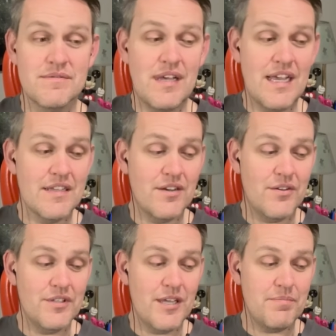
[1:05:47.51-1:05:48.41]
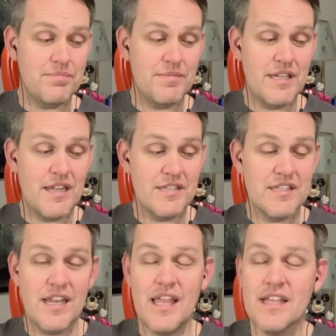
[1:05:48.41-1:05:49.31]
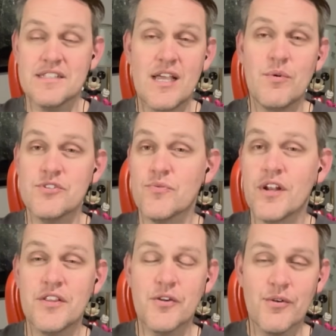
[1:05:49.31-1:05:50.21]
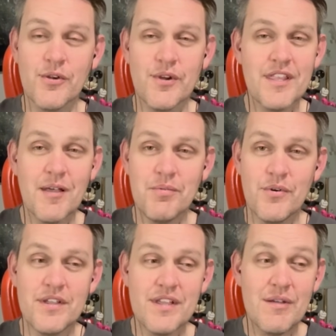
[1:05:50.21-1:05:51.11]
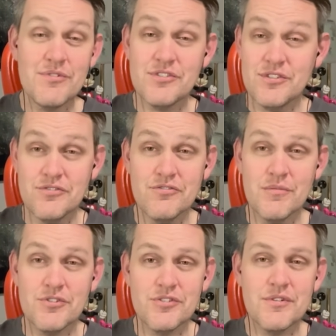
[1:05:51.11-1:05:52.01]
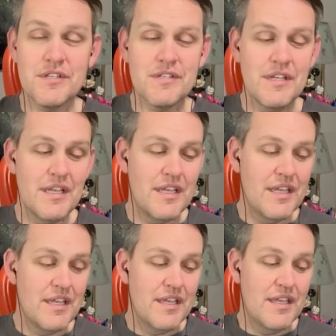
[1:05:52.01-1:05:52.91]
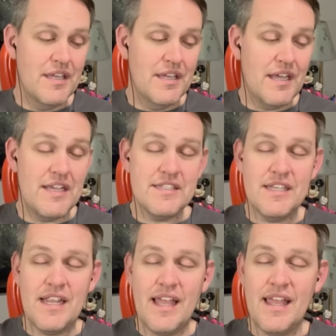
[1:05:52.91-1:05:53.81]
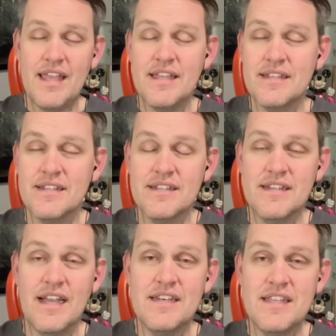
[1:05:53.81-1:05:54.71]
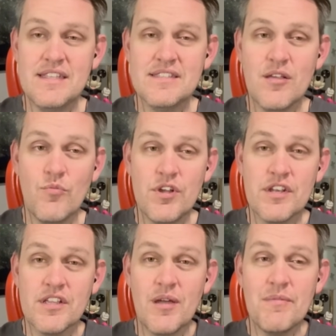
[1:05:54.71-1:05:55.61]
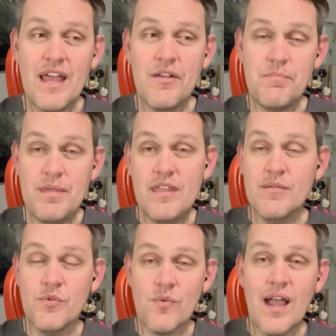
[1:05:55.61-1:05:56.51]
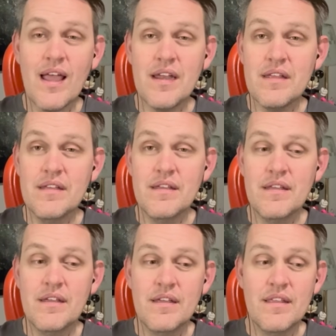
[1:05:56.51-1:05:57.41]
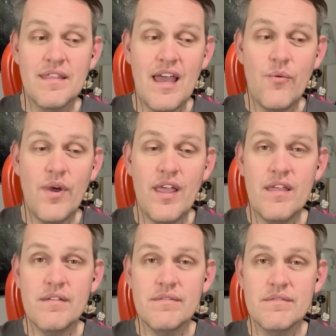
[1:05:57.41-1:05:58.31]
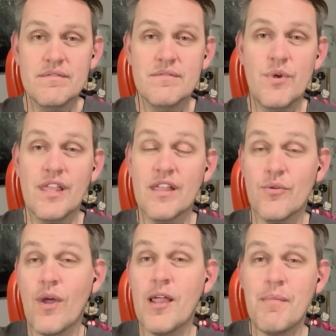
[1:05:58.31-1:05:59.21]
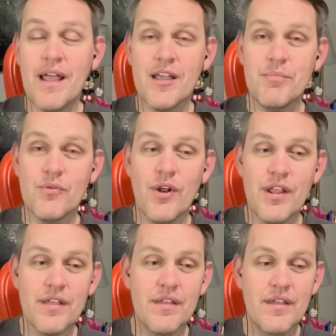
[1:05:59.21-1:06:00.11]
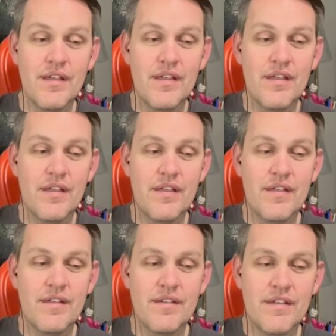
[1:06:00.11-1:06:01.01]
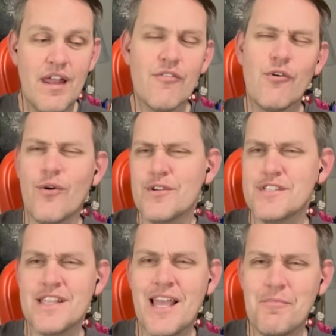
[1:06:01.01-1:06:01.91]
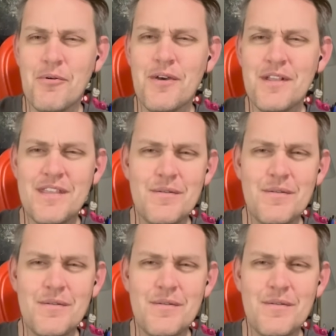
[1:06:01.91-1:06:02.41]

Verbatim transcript: I called up and I said, Hey, because I wasn't running the crew at that point, I was just troubleshooting. I said, Hey, I need someone to come down and PM the ride. That way we can get the ride back up and running. And of course, at that point, it